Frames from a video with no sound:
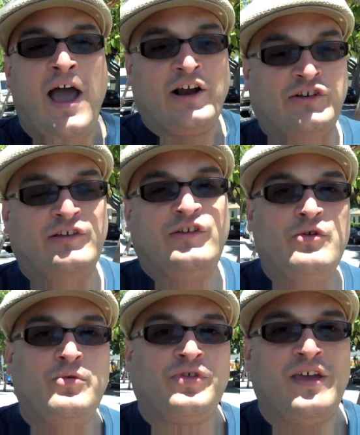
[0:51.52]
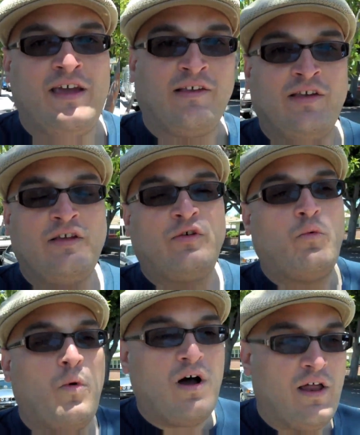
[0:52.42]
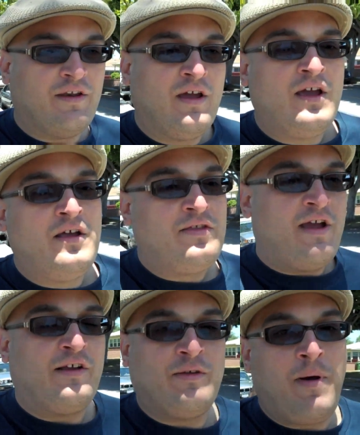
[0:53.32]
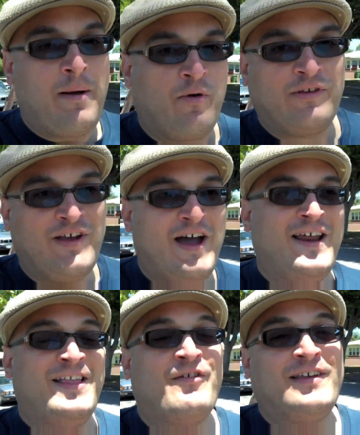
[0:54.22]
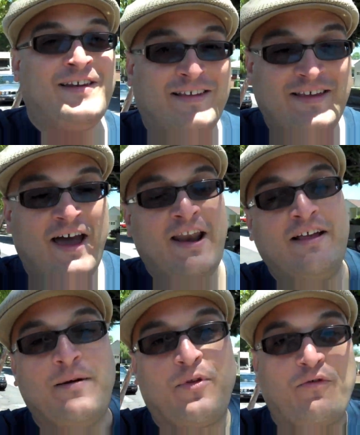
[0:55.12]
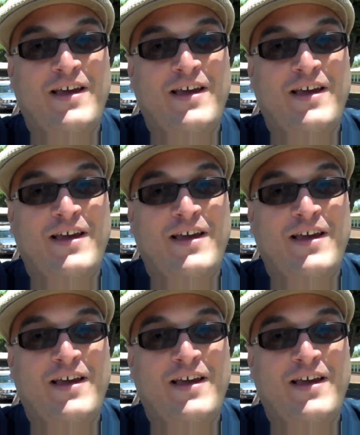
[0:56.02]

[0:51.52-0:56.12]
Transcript: actually two things into one. There's the popcorn side and the Raisinets side. I dump the